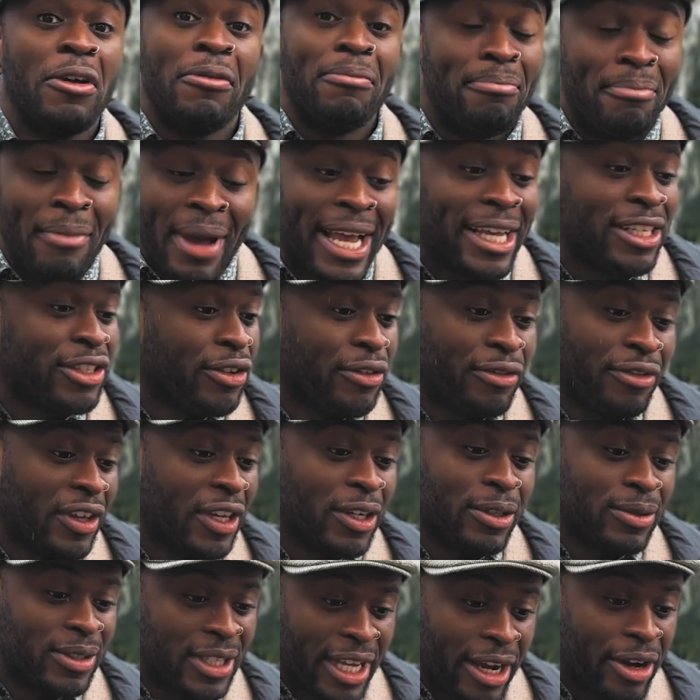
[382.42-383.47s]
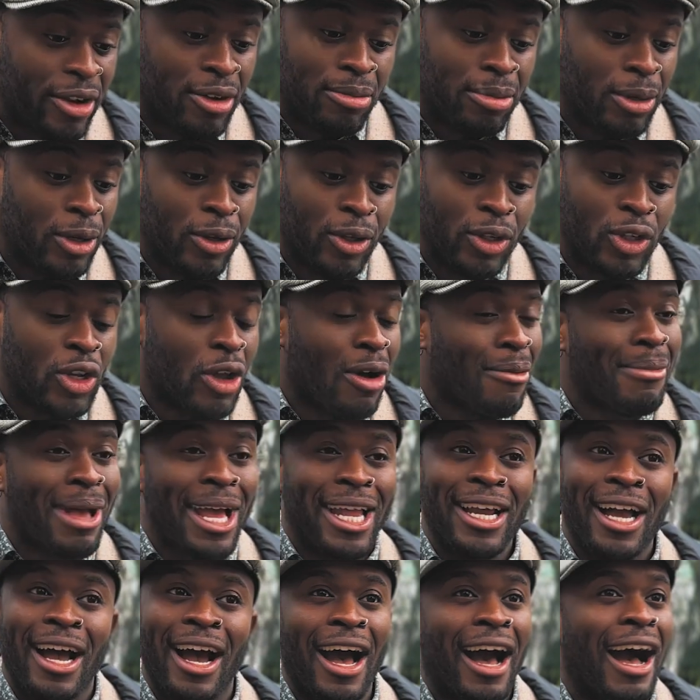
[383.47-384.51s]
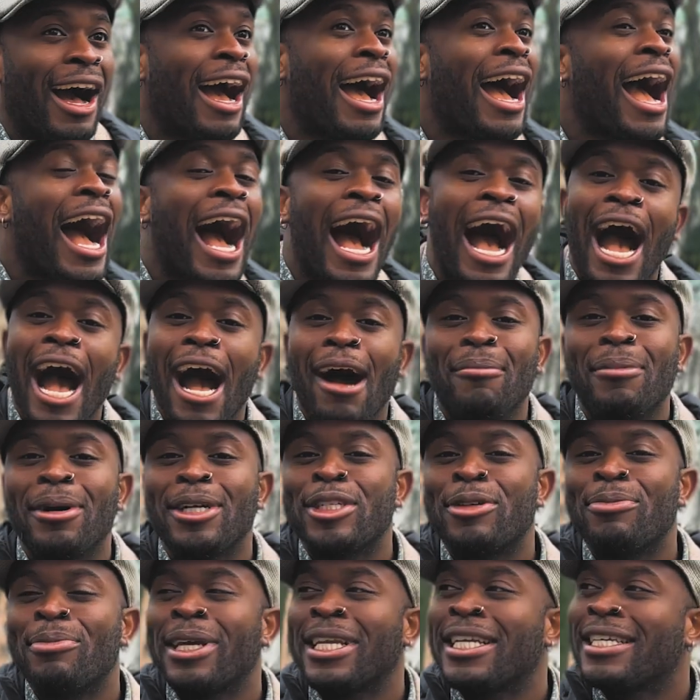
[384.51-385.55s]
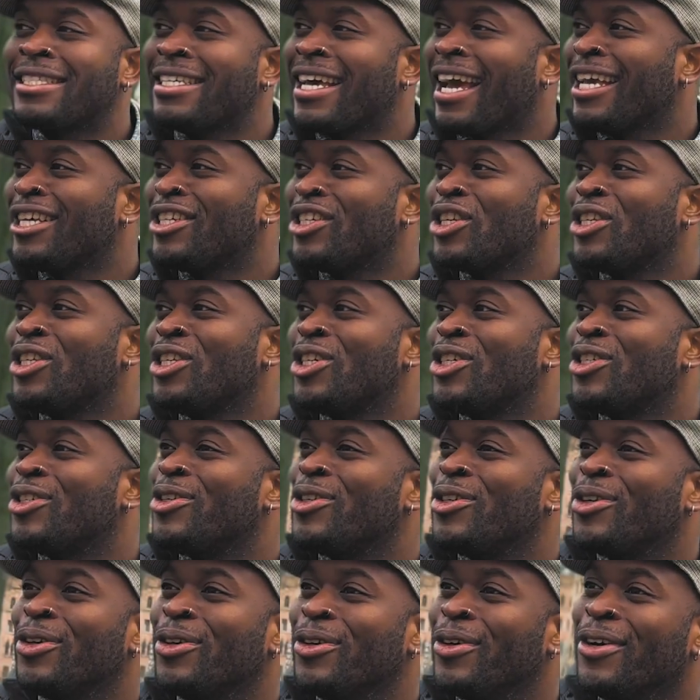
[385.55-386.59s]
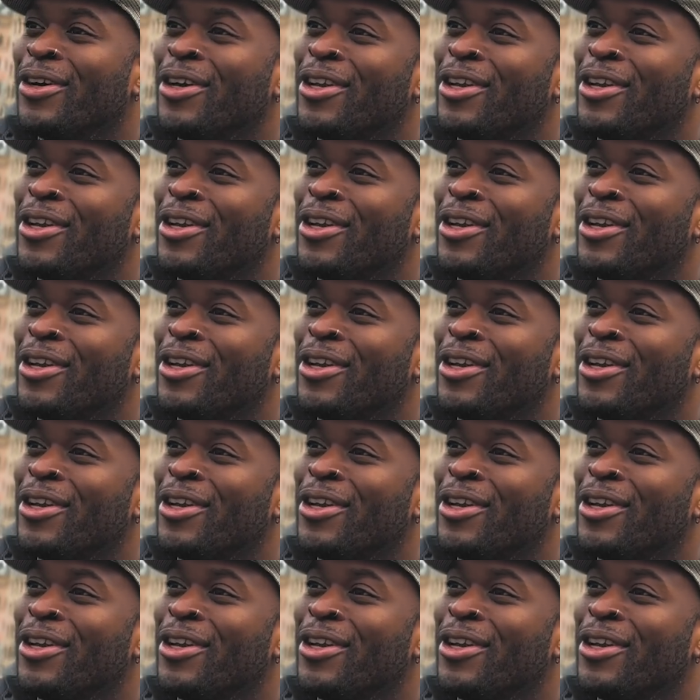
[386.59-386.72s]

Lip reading: makes you feel terrible, no matter how much meditation you do,